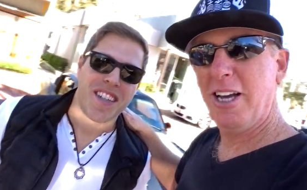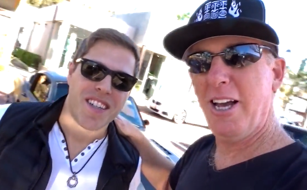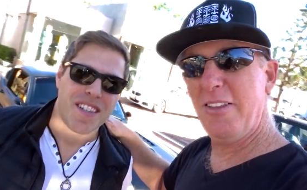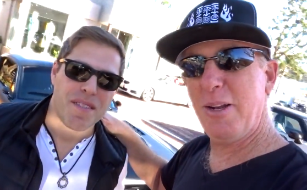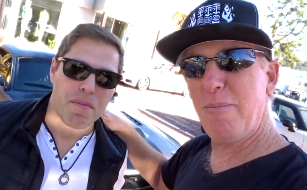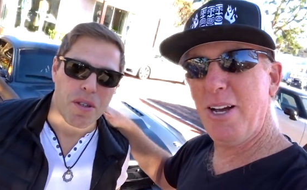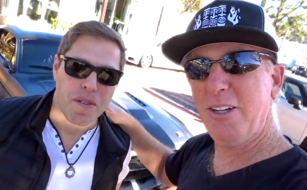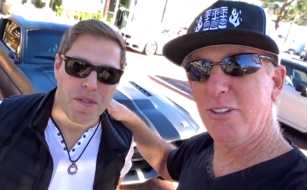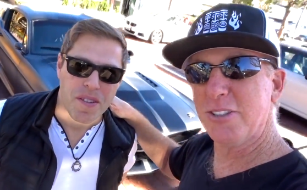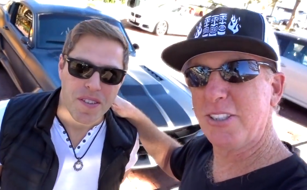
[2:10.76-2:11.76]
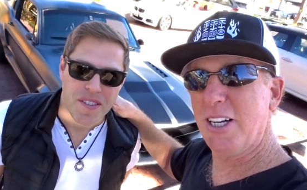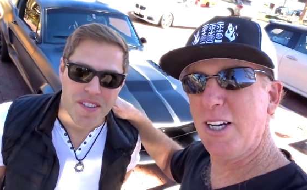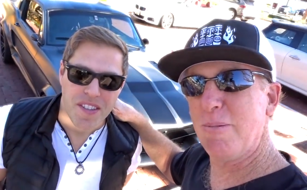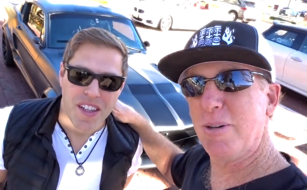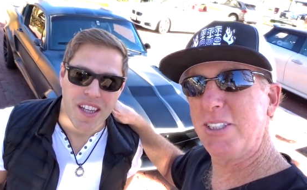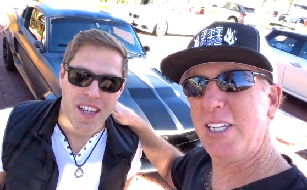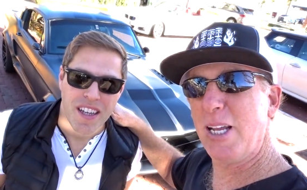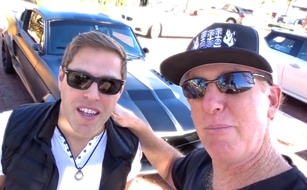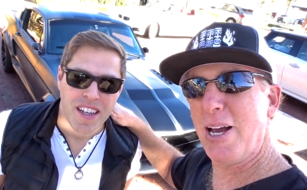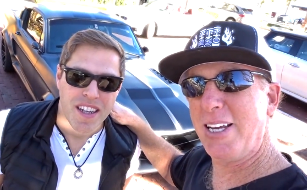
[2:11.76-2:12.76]
Speaker 1: and then Michael's uh,
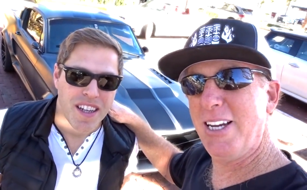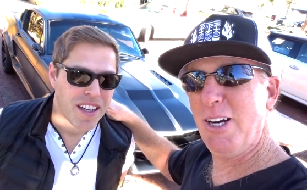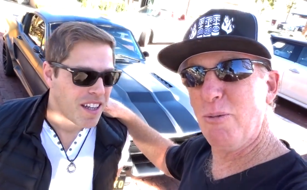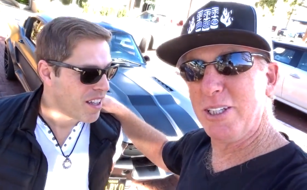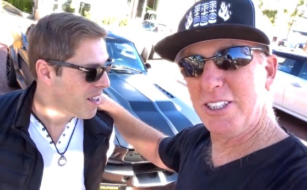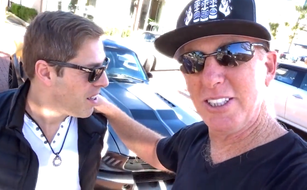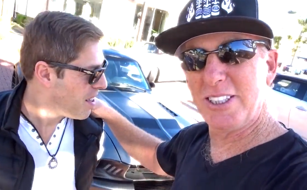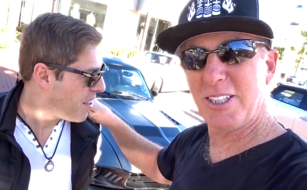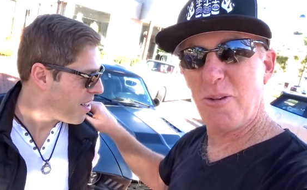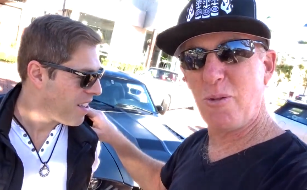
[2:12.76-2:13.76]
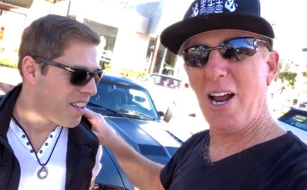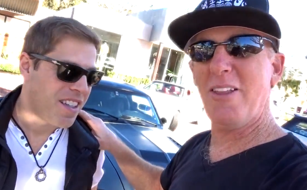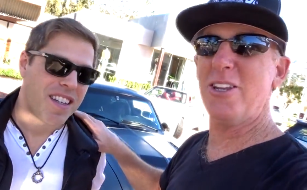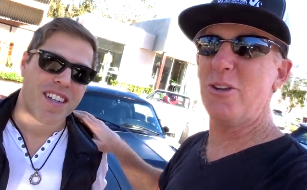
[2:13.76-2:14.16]
Mustang back here, which is rather